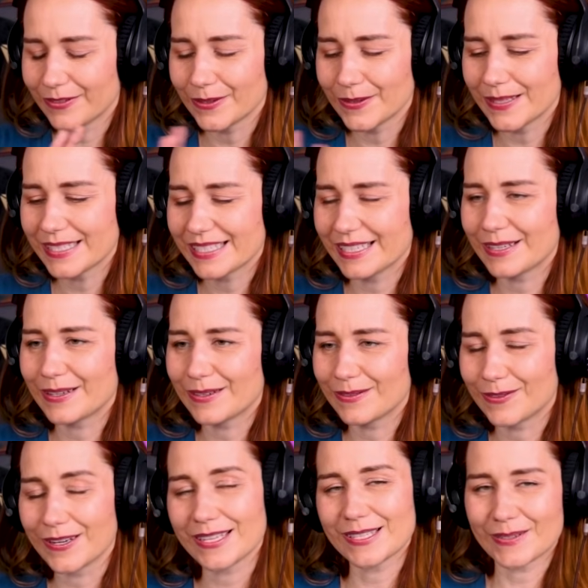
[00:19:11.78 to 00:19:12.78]
influence in her
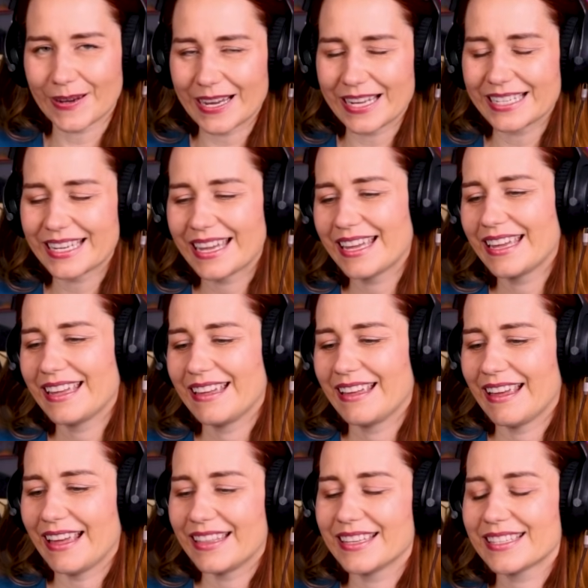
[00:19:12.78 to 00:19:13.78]
voice, right?
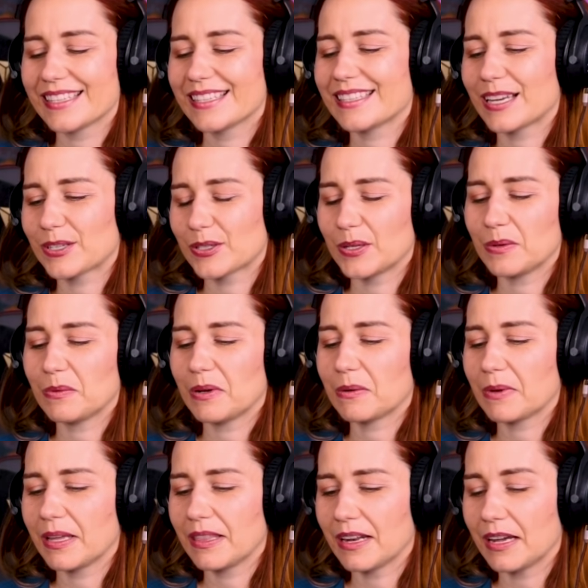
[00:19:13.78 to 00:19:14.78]
And this is actually one
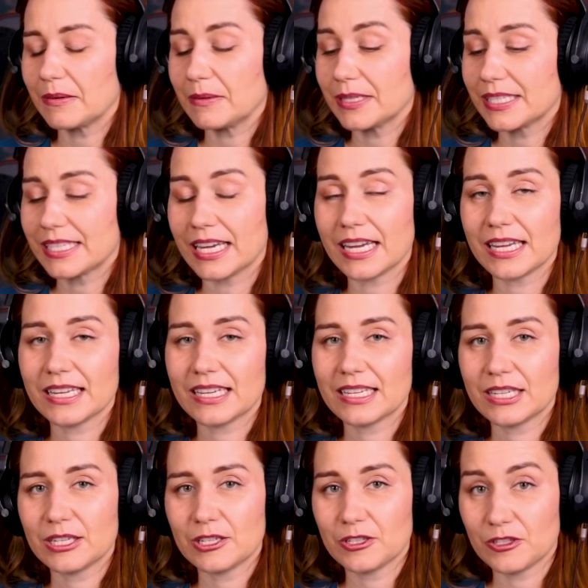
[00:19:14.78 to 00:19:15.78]
way that I would say
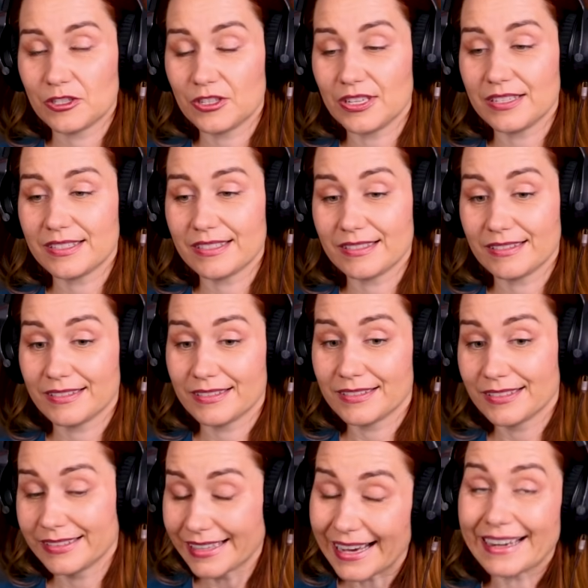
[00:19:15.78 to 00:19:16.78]
she's
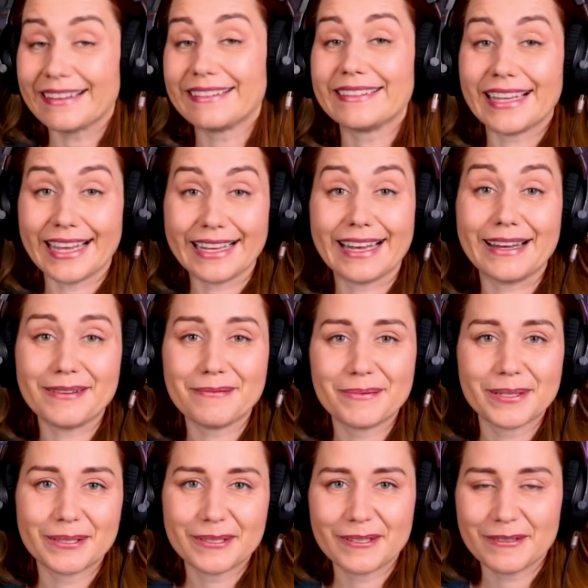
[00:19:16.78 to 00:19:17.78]
got a leg up
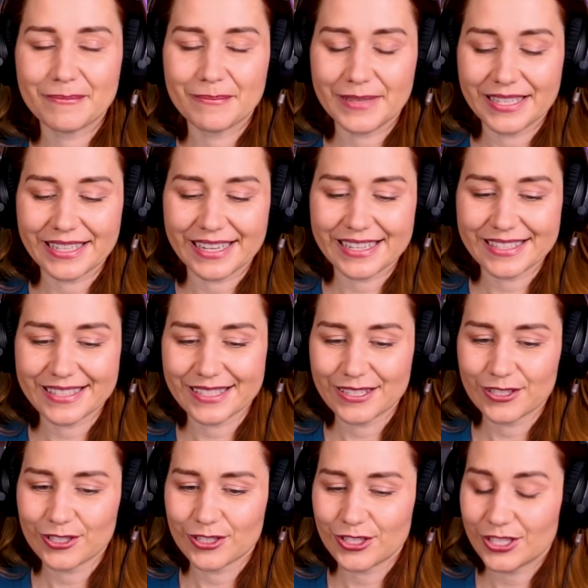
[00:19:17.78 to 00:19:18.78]
because
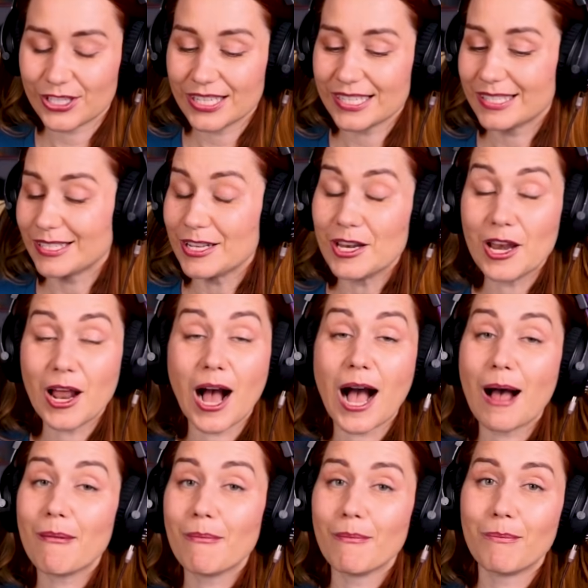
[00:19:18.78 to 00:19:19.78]
she's
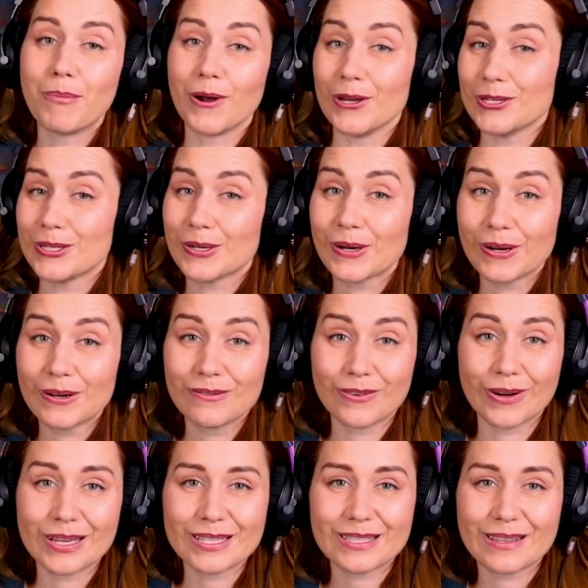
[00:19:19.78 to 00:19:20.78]
not pushing her
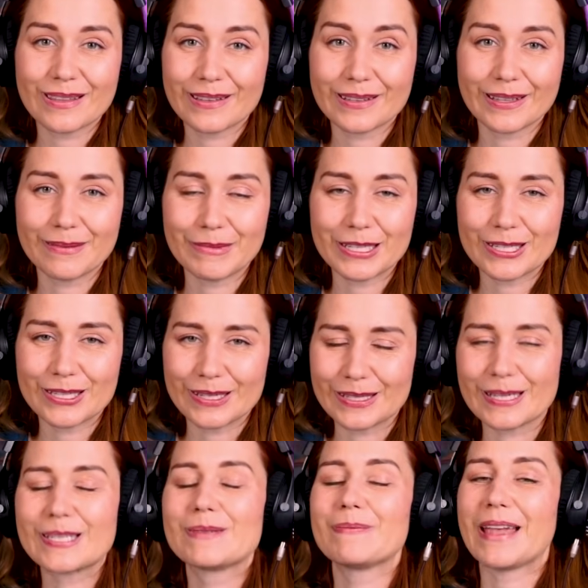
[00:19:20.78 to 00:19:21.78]
voice to the limit. She's
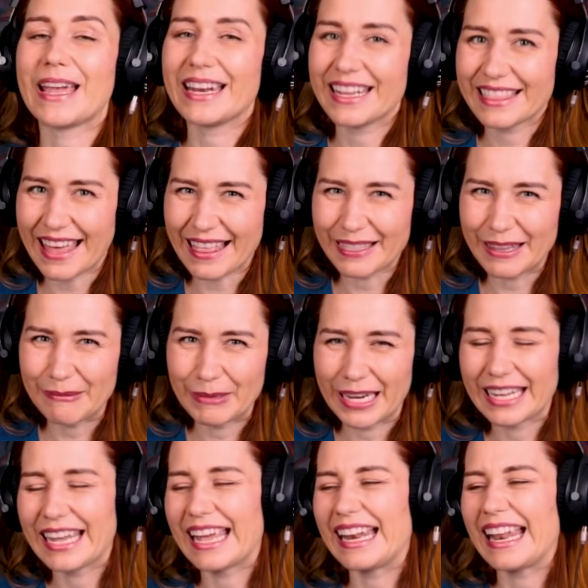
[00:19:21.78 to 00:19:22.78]
expanding that limit
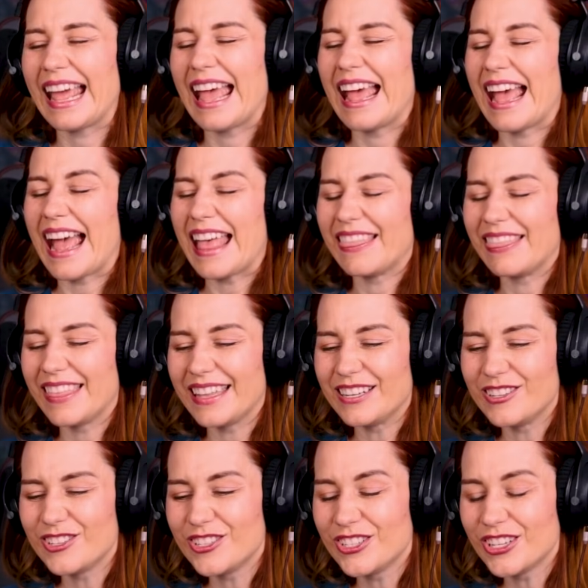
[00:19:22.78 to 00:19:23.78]
again and
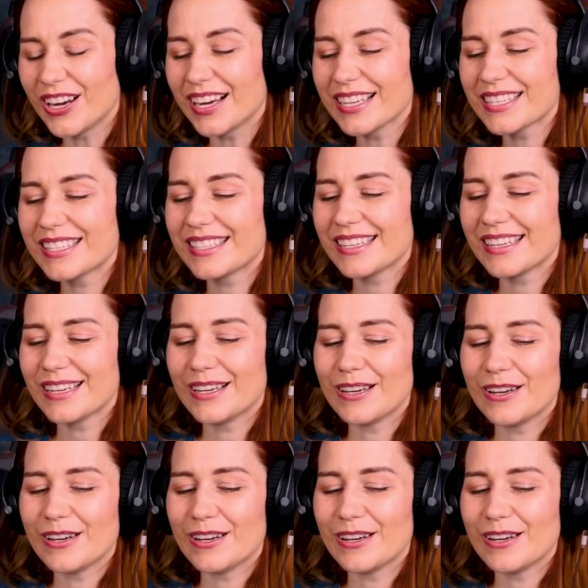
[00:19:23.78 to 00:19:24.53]
then just